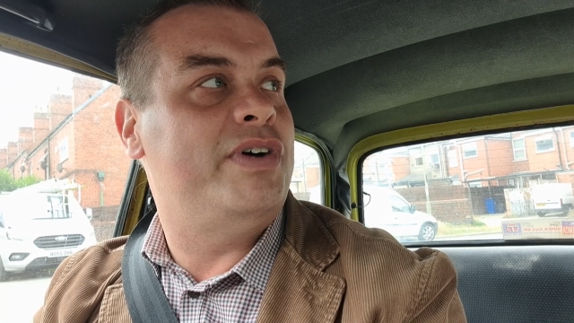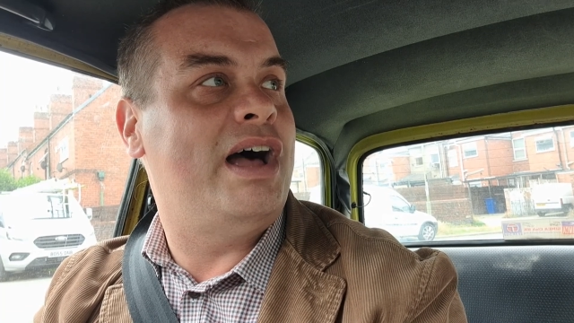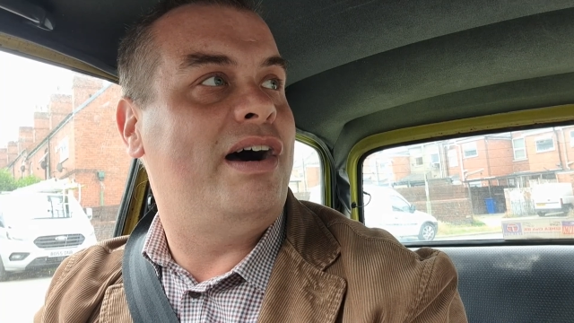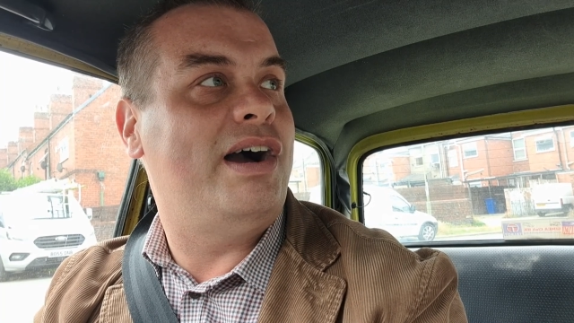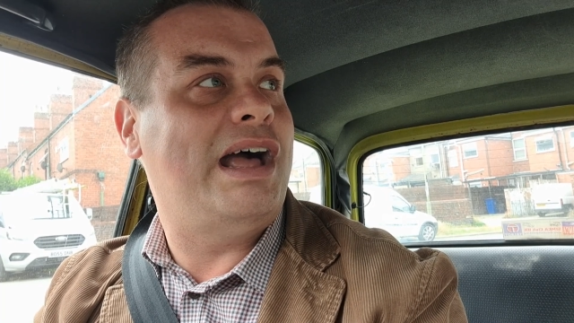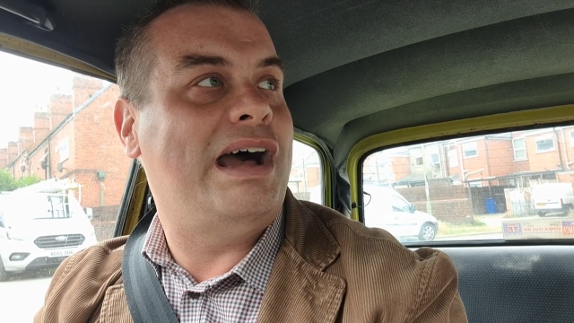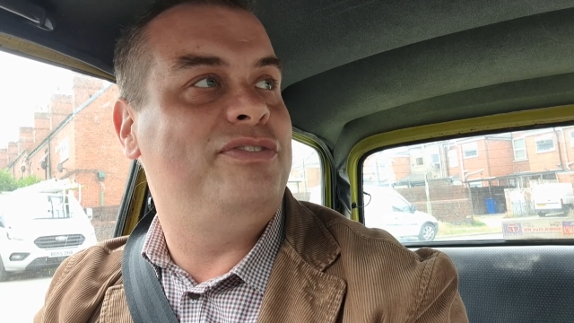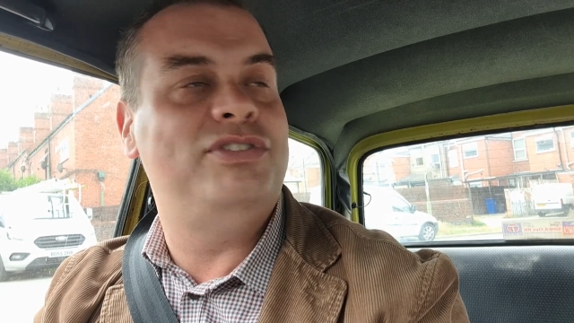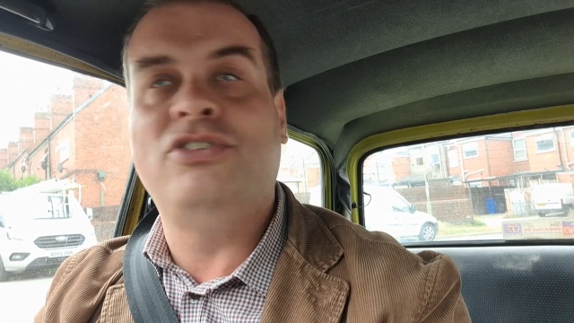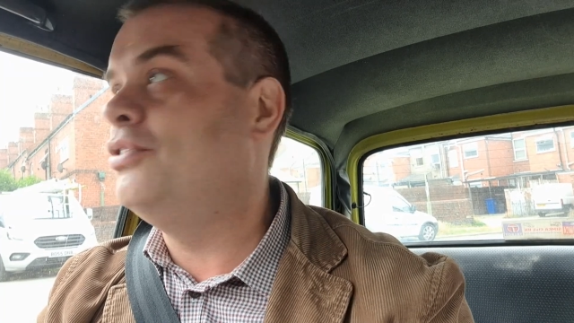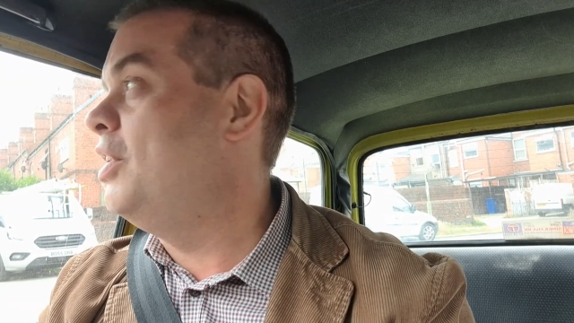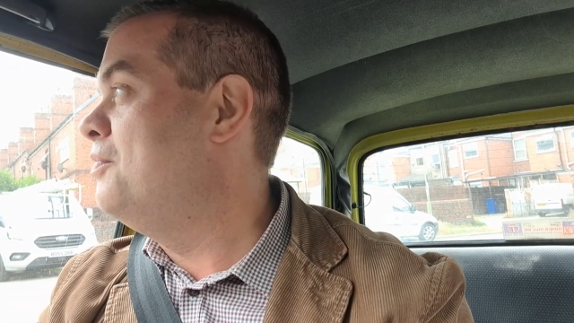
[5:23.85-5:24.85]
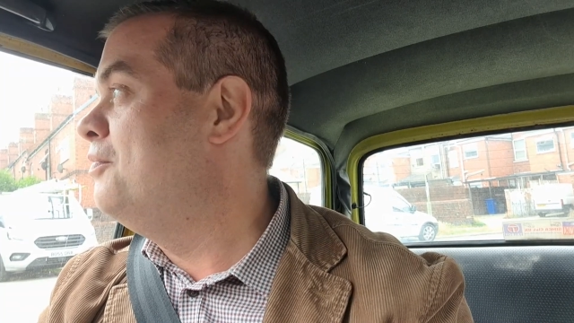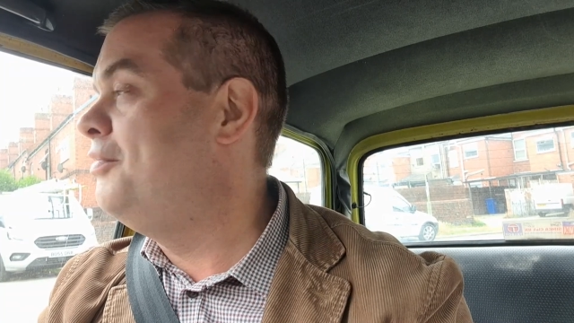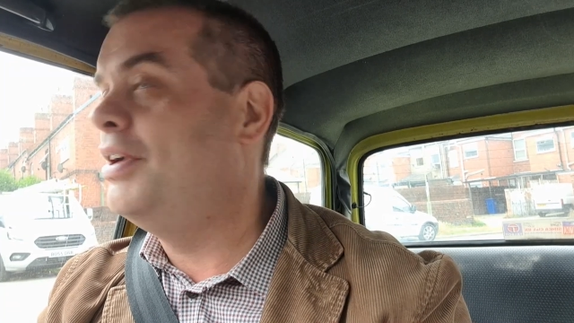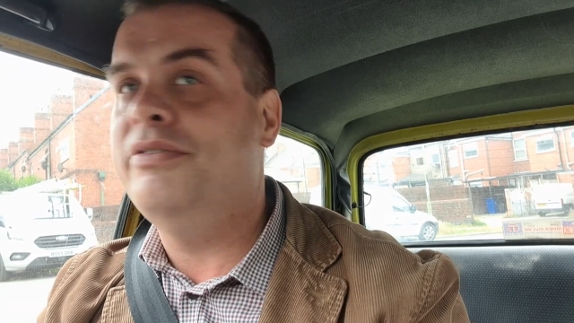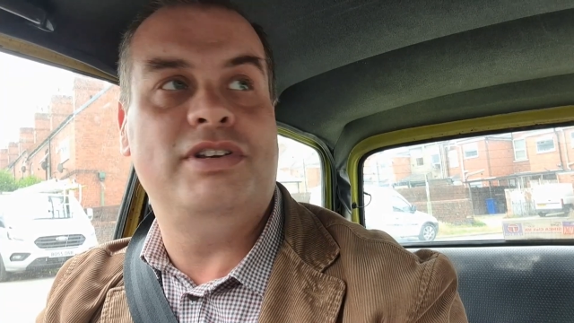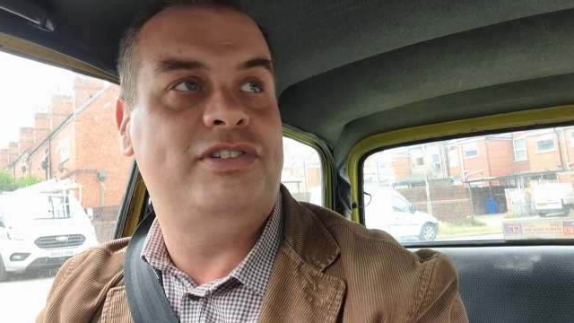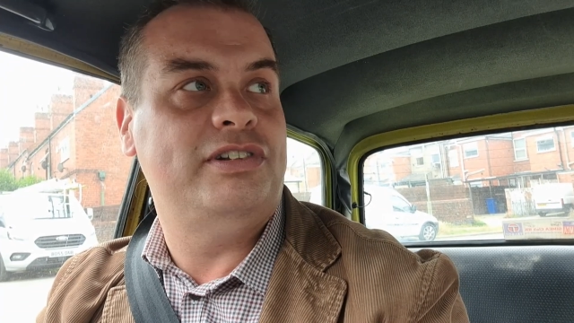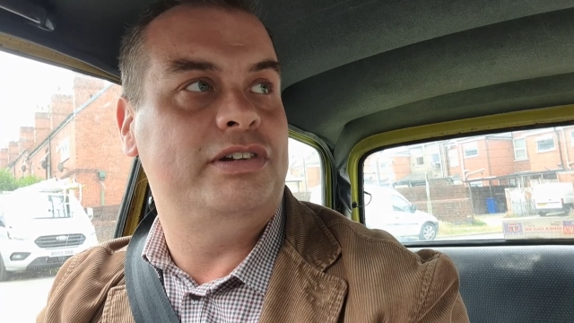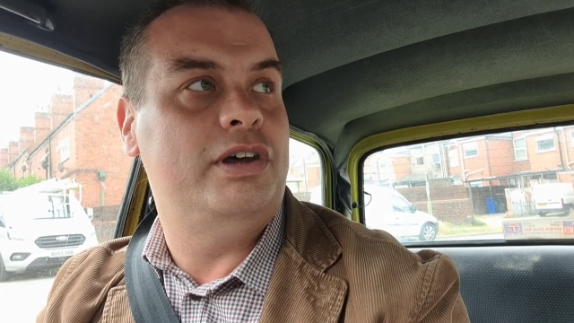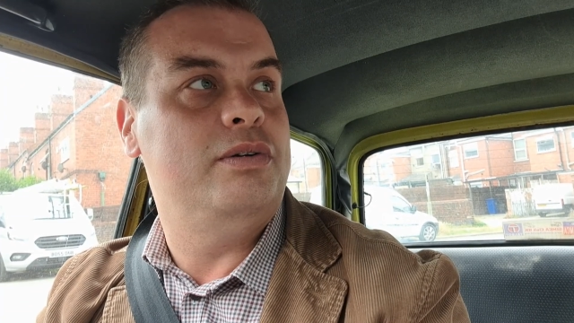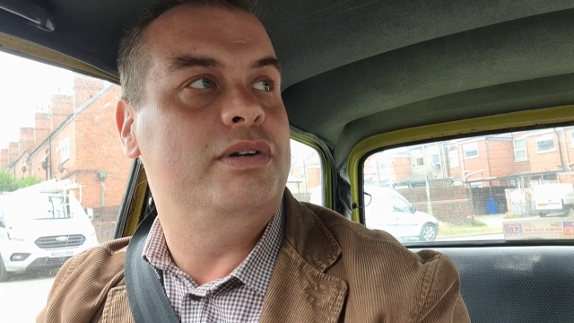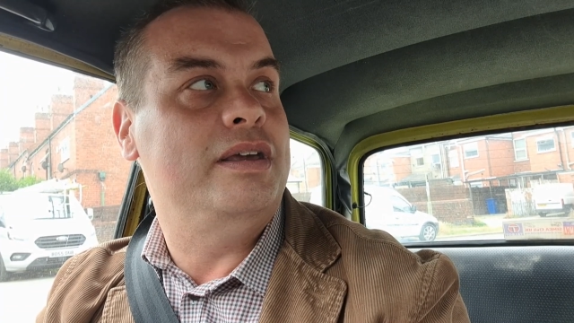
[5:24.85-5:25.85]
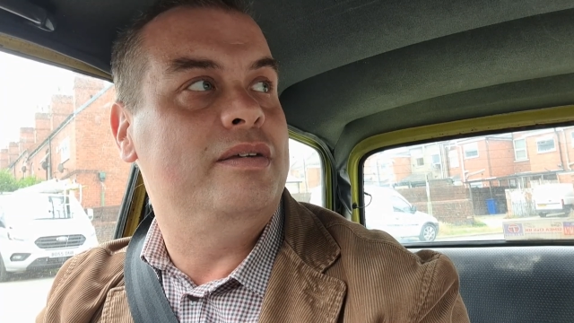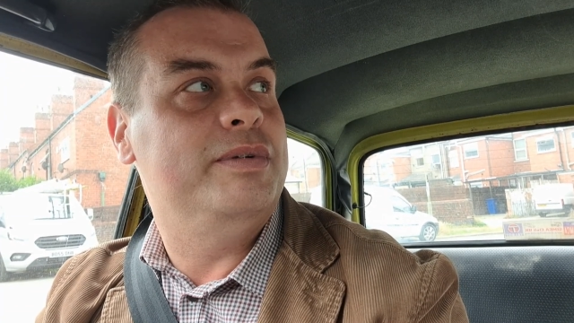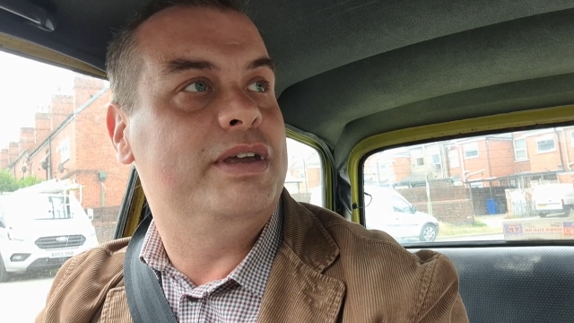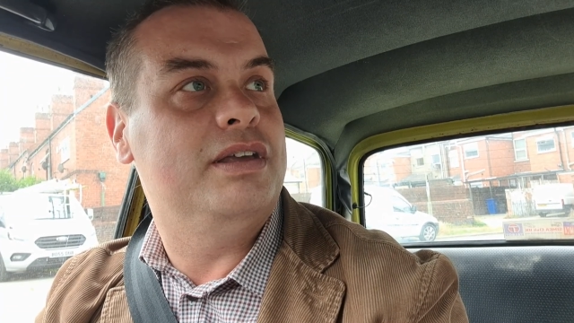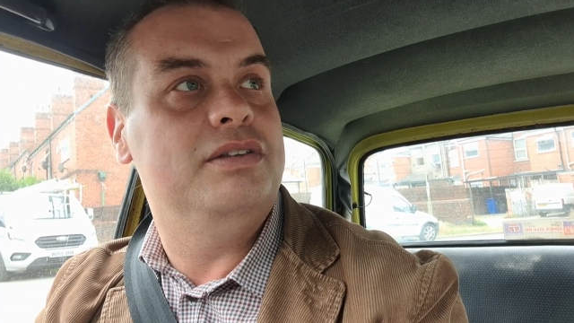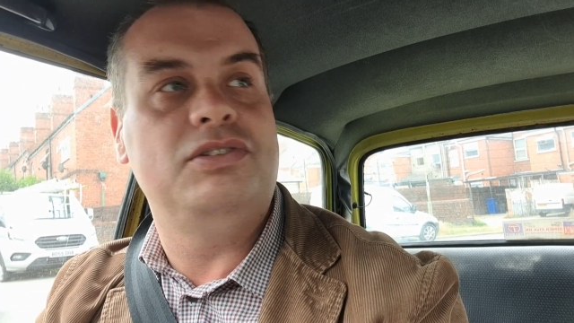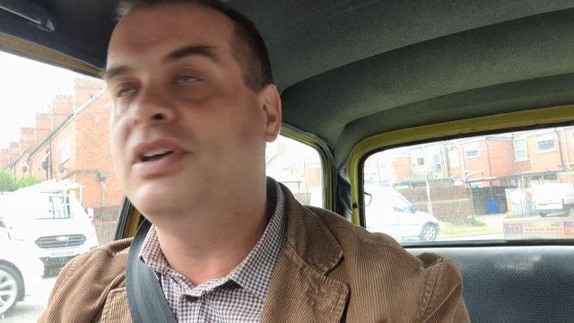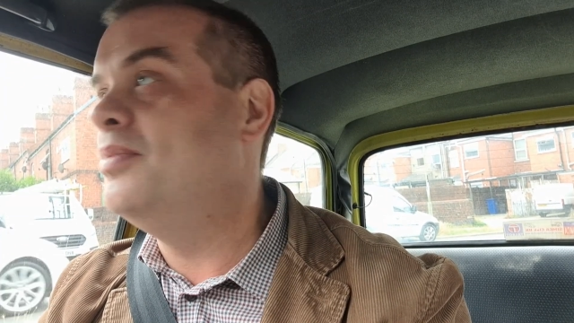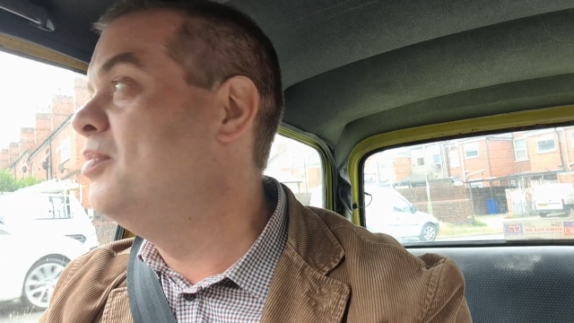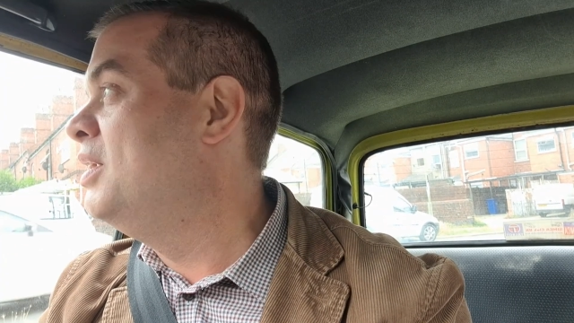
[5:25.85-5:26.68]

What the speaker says: I have to drive them very slowly because I